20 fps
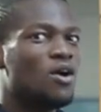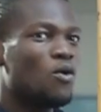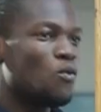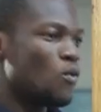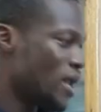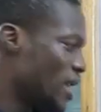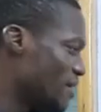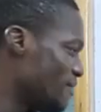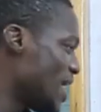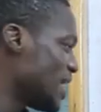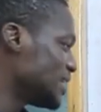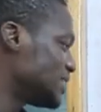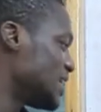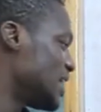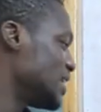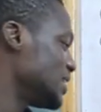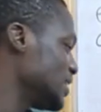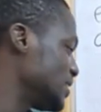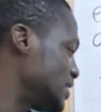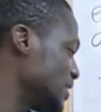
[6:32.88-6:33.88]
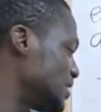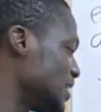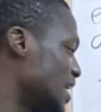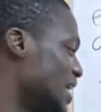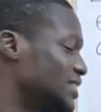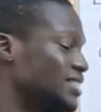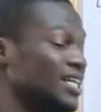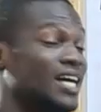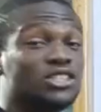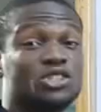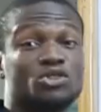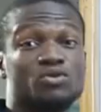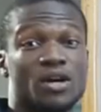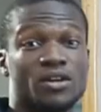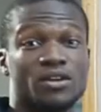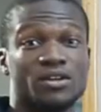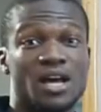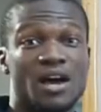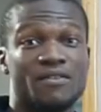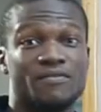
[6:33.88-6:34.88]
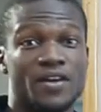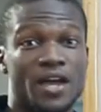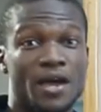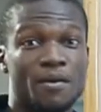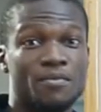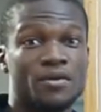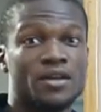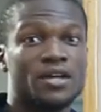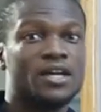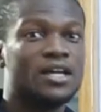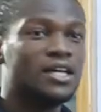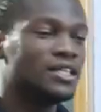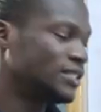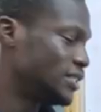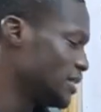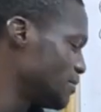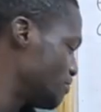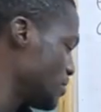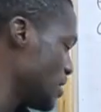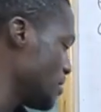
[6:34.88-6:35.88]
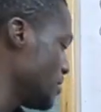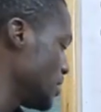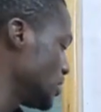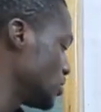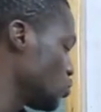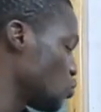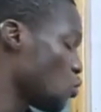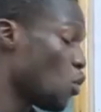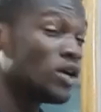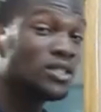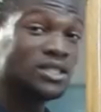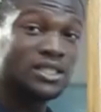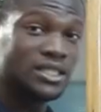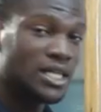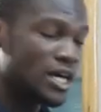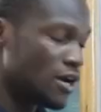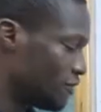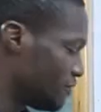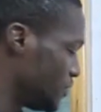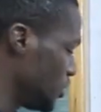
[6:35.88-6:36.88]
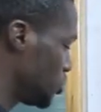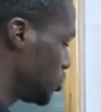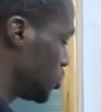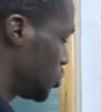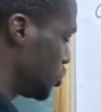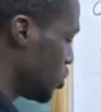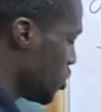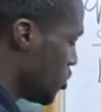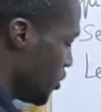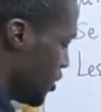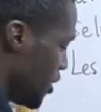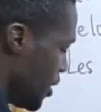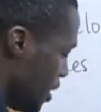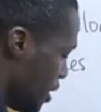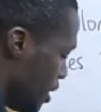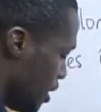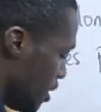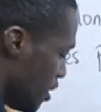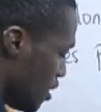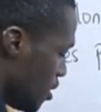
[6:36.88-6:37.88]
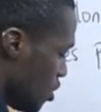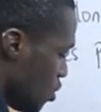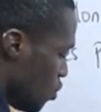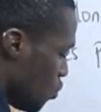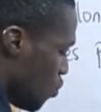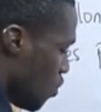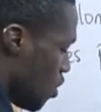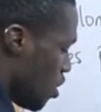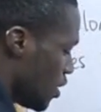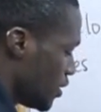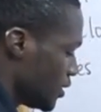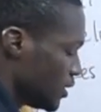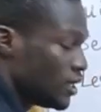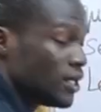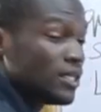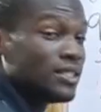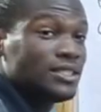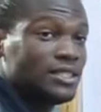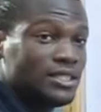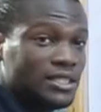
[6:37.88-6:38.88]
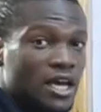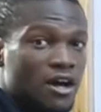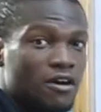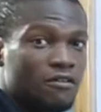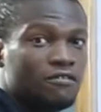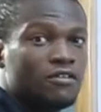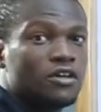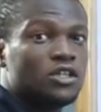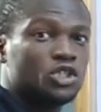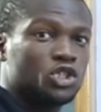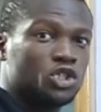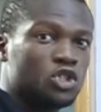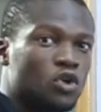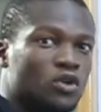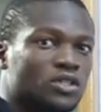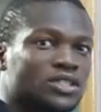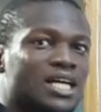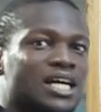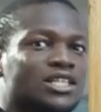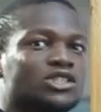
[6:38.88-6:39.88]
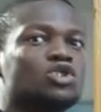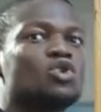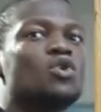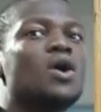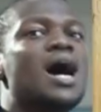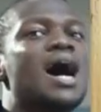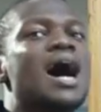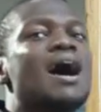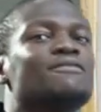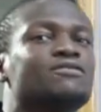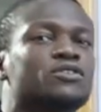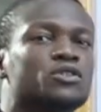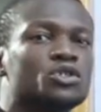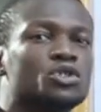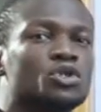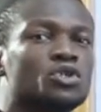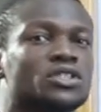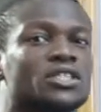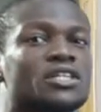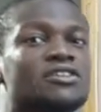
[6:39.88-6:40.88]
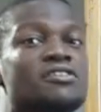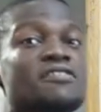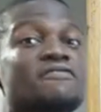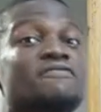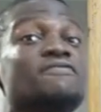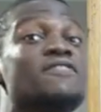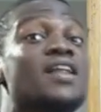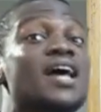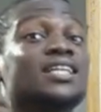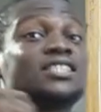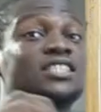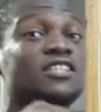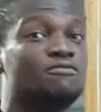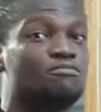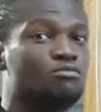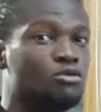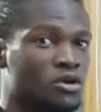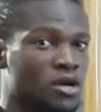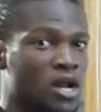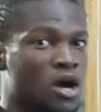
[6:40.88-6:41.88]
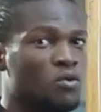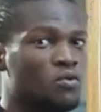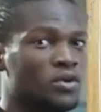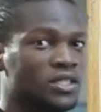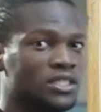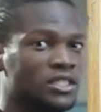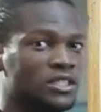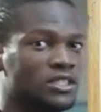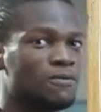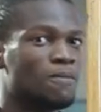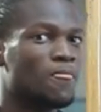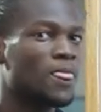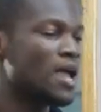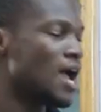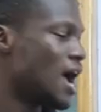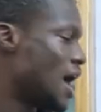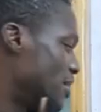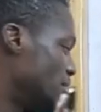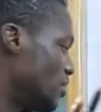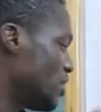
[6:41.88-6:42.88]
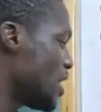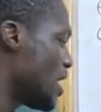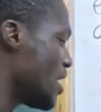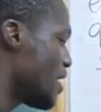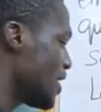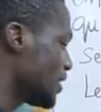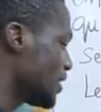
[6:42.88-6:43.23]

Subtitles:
whenever it is attached to another verb, it simply means oneself. This se here, oneself, shows that you have to use a reflexive pronoun with it. Another